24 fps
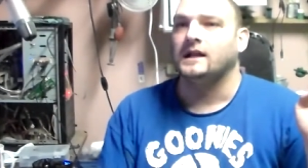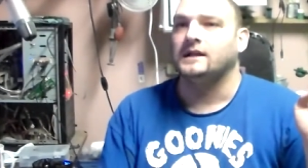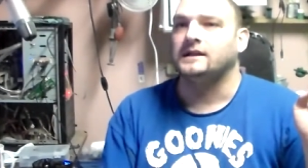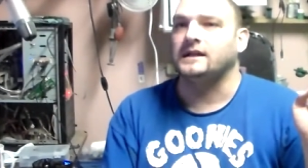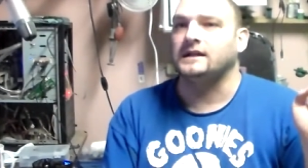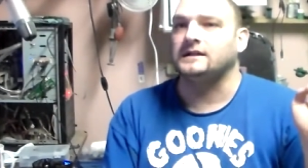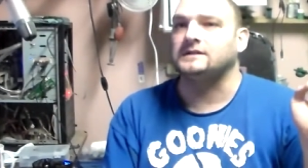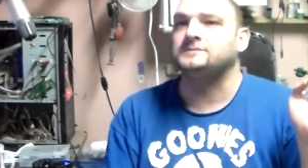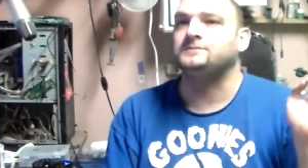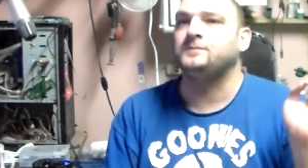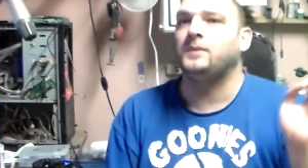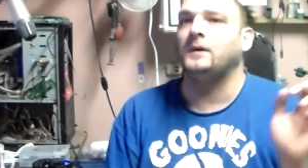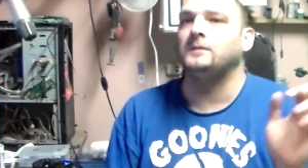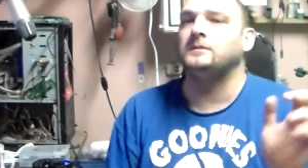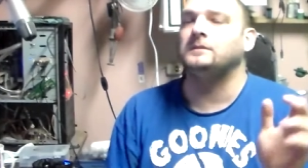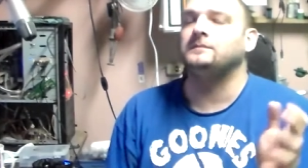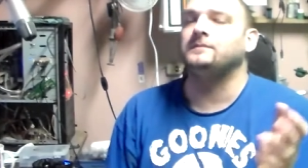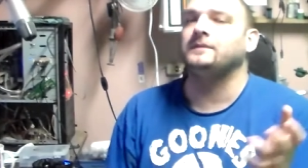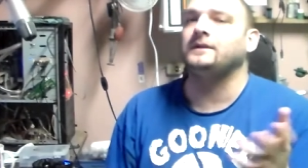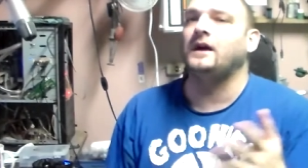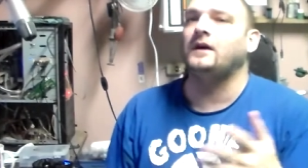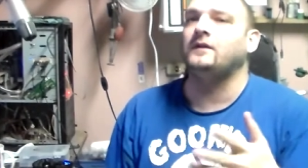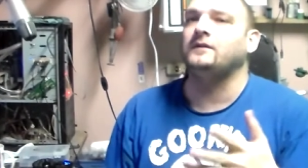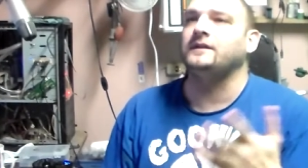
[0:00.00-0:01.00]
There's
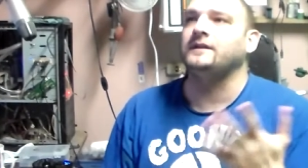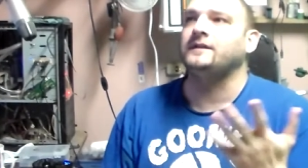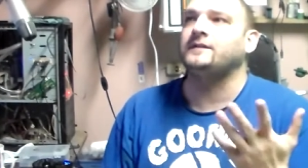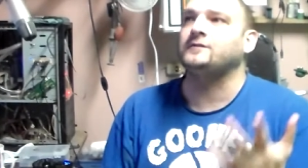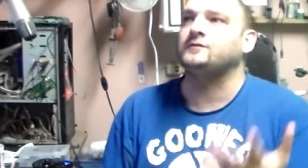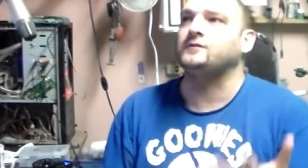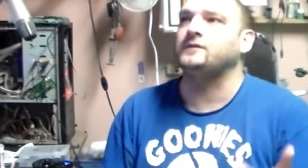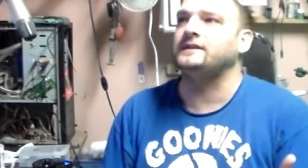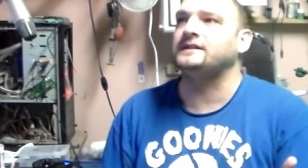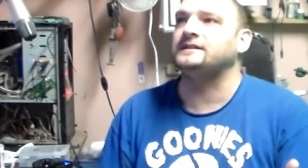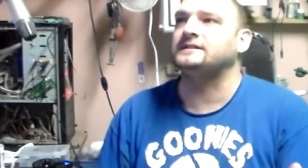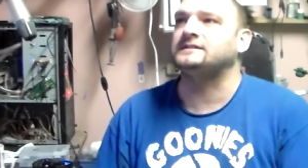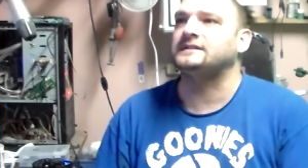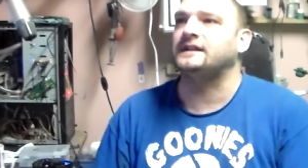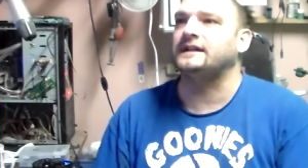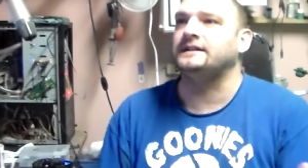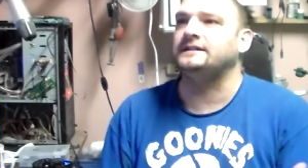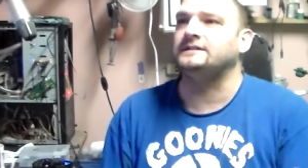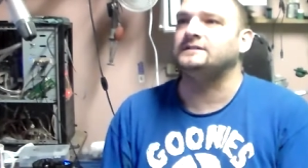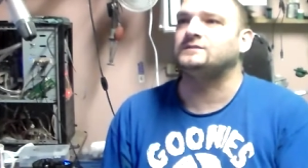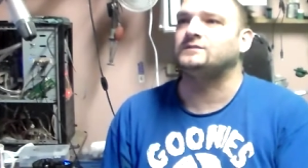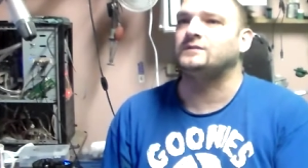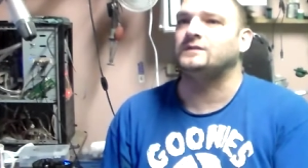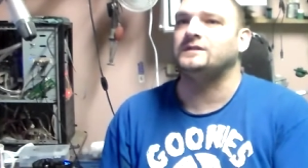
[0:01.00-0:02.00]
probably only three
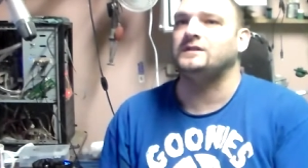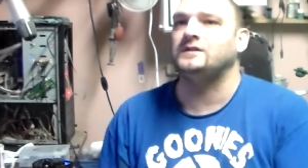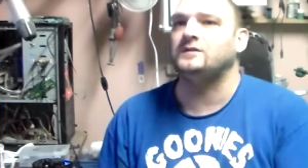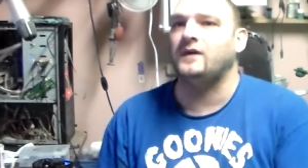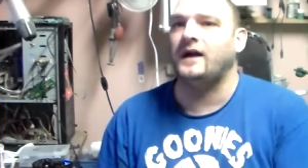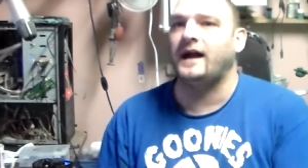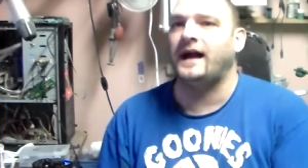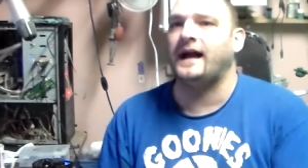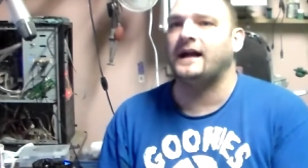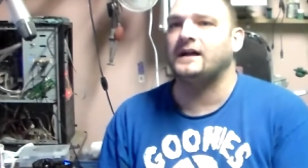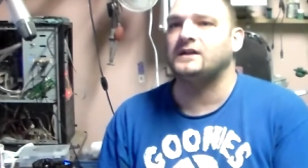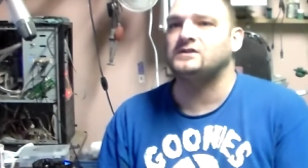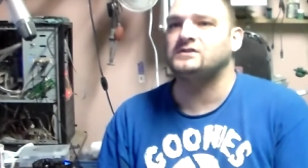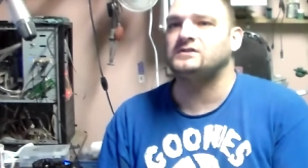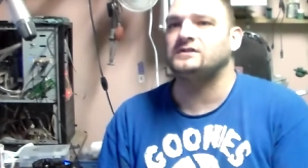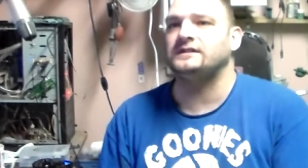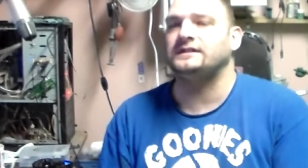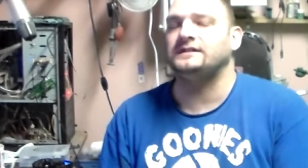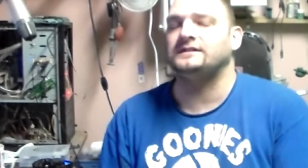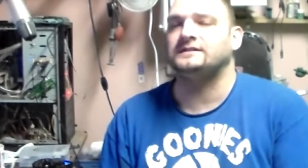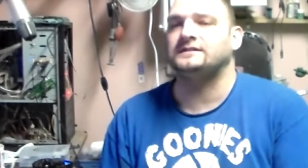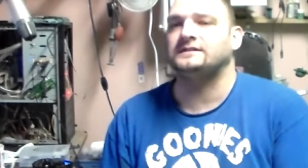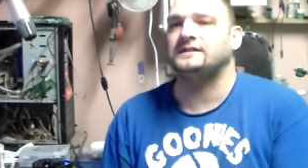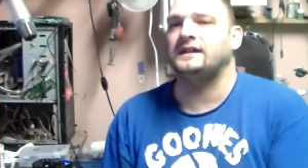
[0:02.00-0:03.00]
scenes where you
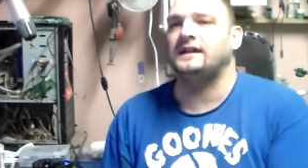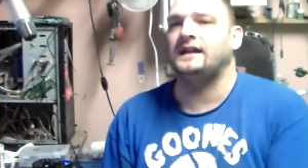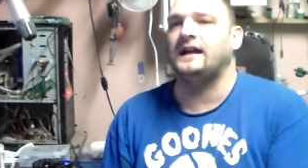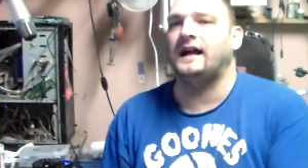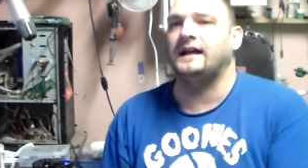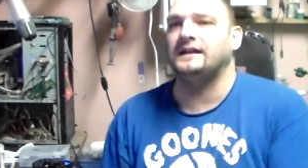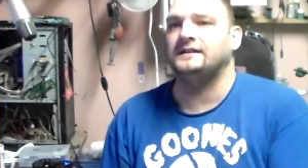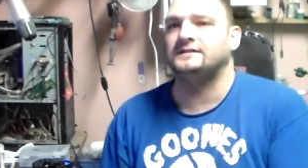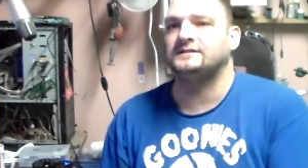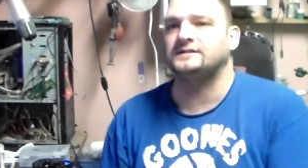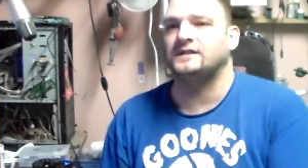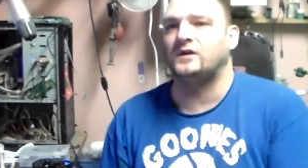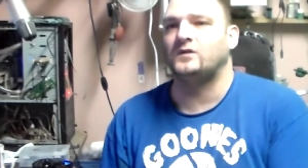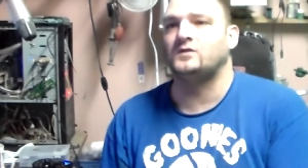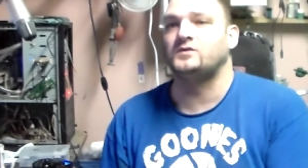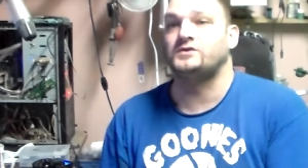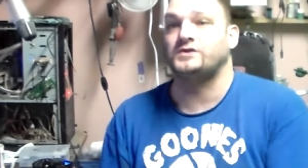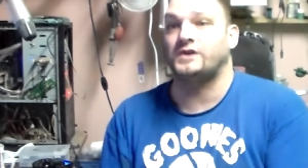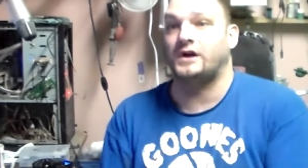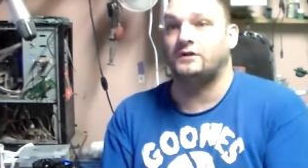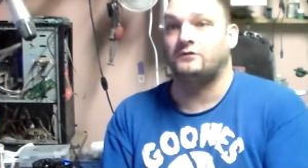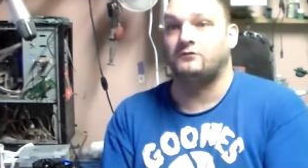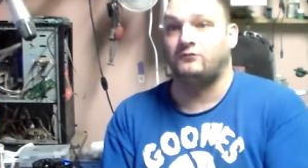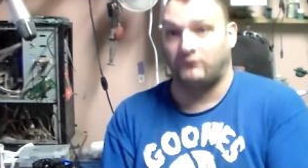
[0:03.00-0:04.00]
actually see a
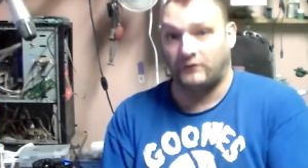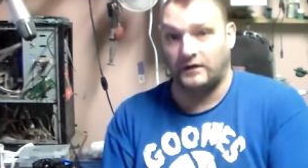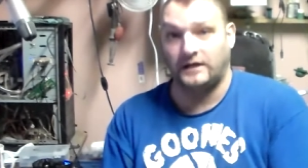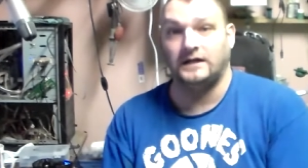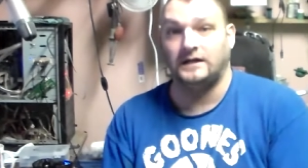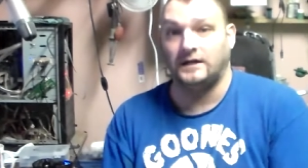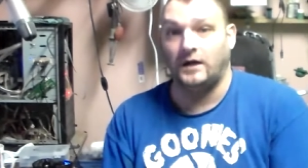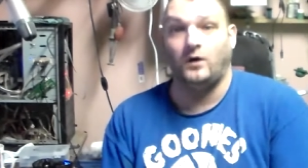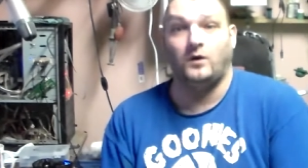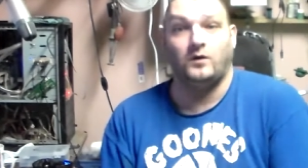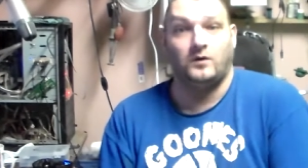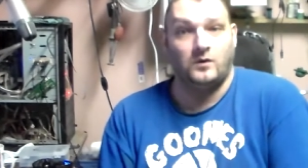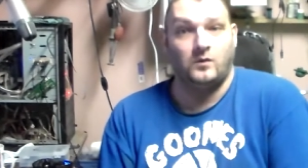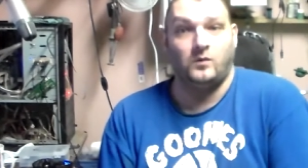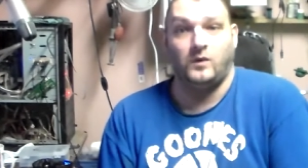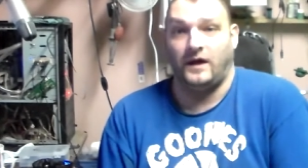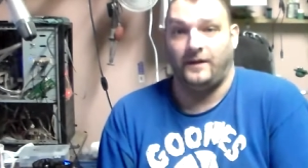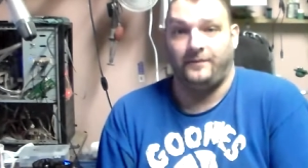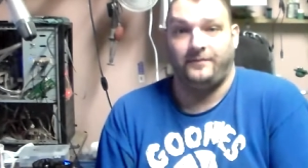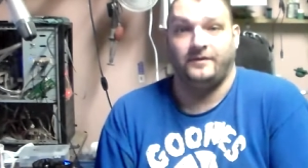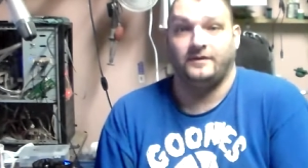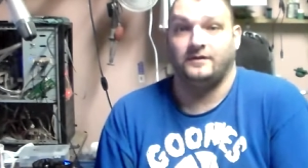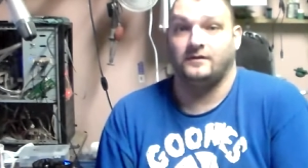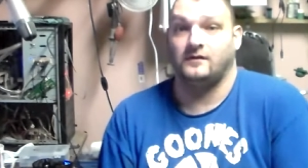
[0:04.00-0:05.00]
soldier reload a
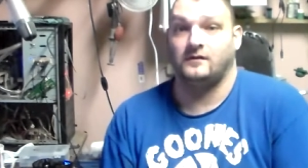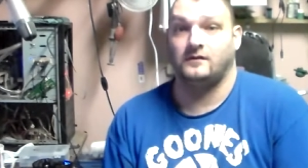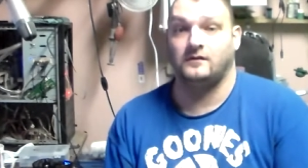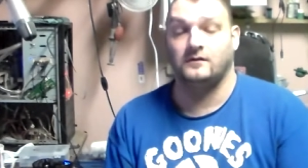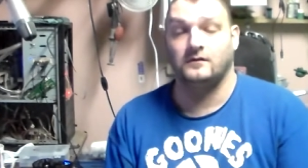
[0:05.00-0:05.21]
weapon.